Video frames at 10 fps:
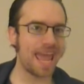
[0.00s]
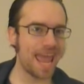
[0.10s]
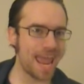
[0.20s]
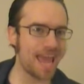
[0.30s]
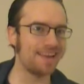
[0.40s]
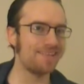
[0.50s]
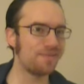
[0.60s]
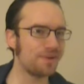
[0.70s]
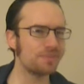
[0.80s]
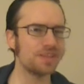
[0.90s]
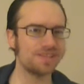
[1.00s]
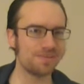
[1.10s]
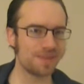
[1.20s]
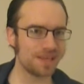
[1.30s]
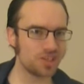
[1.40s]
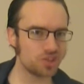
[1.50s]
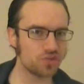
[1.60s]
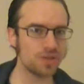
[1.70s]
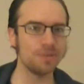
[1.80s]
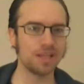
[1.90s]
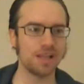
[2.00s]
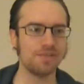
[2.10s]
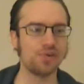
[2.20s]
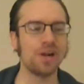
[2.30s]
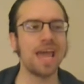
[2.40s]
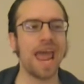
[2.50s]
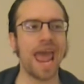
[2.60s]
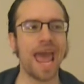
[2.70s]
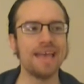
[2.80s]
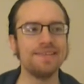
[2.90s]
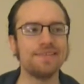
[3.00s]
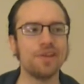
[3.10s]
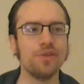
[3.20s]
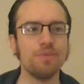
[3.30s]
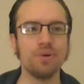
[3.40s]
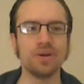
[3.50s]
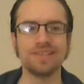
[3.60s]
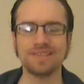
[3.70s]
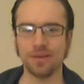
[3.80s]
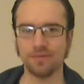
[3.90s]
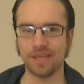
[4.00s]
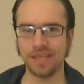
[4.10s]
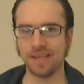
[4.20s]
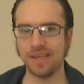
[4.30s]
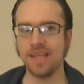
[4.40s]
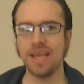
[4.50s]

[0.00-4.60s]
And the film does something extremely clever, as the book itself did.